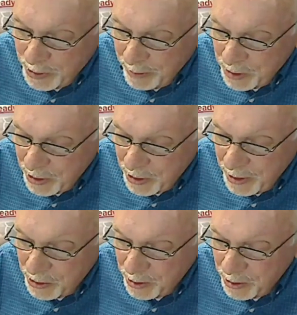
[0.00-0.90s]
states,
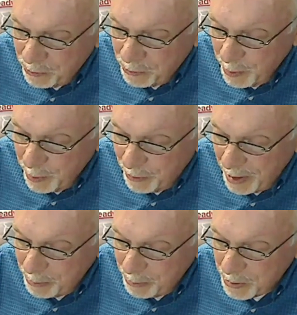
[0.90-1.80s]
it's
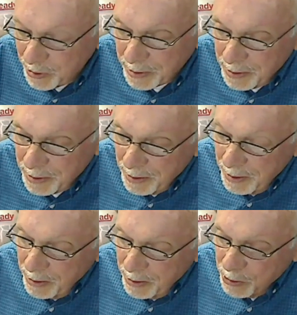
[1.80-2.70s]
45%.
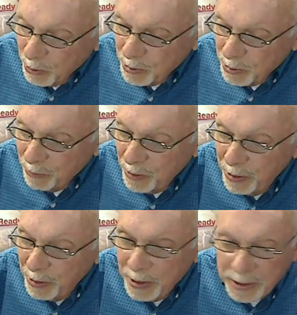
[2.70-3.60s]
So it's a
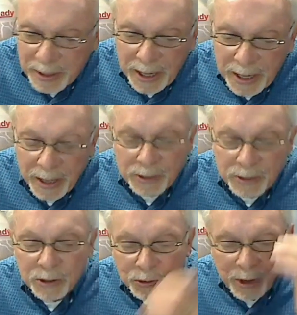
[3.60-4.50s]
very
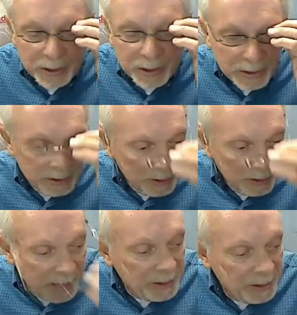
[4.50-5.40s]
concentrated
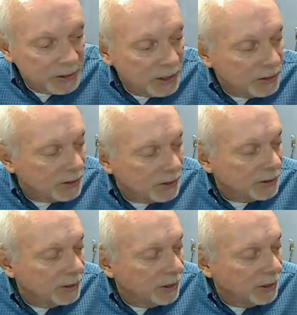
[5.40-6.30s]
lightning season
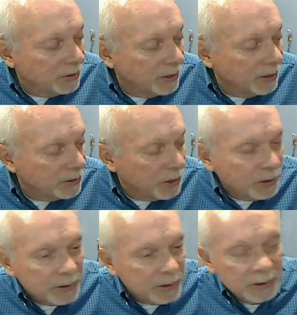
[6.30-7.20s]
here in Arizona.
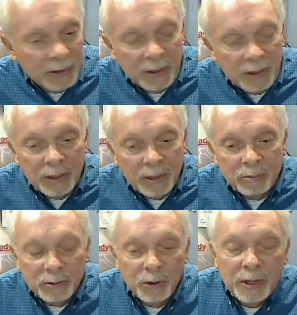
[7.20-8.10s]

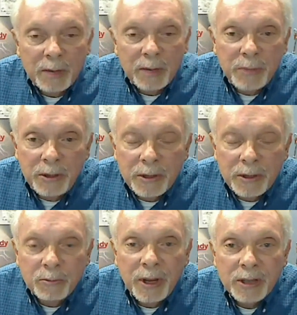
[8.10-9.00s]
During that period,
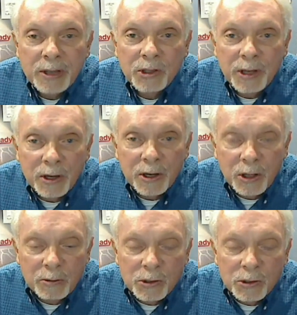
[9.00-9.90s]
we actually are
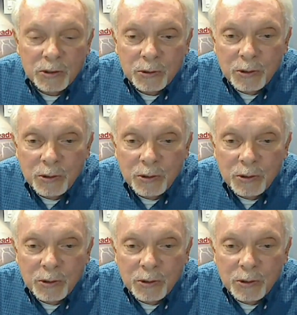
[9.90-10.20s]
close to